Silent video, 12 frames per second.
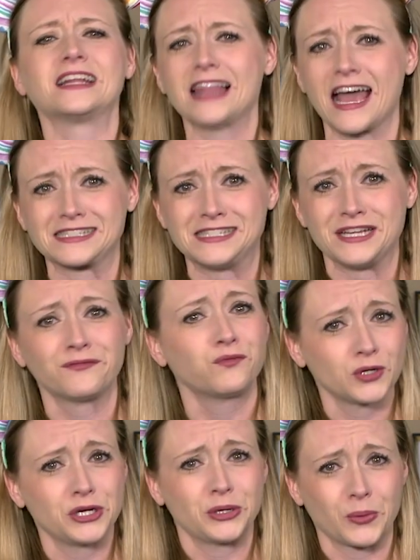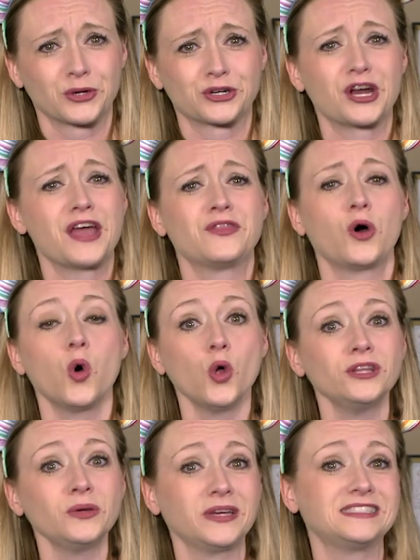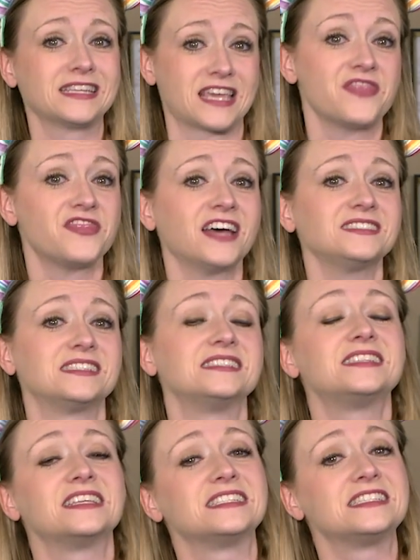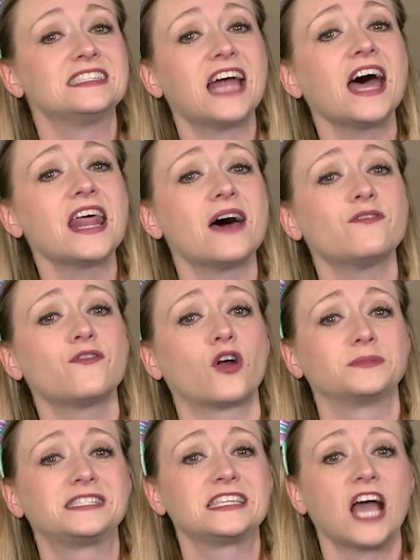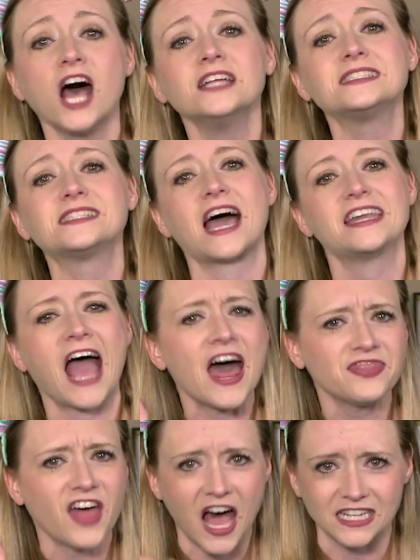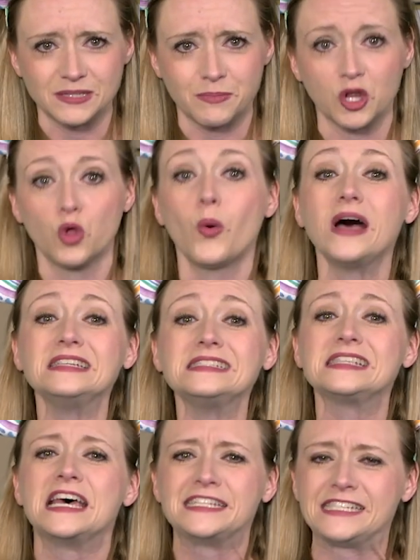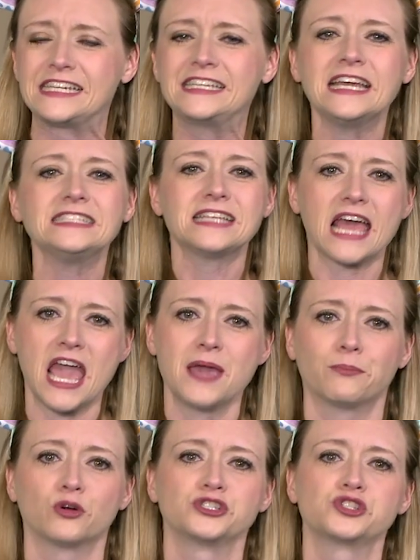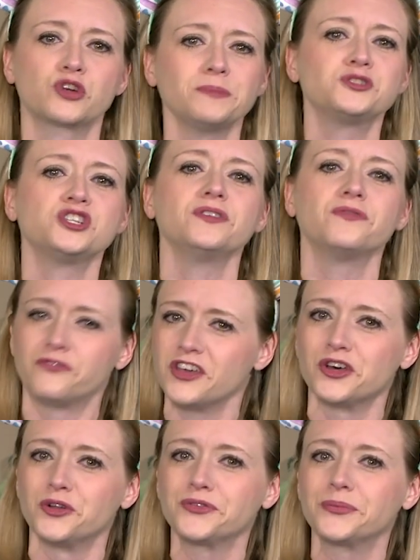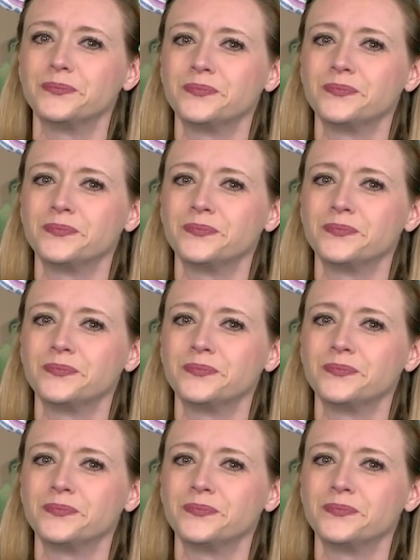and a laxative were in order, and the only way to get that, since they did not have a pharmacy on site at the hospital, was to get a prescription filled.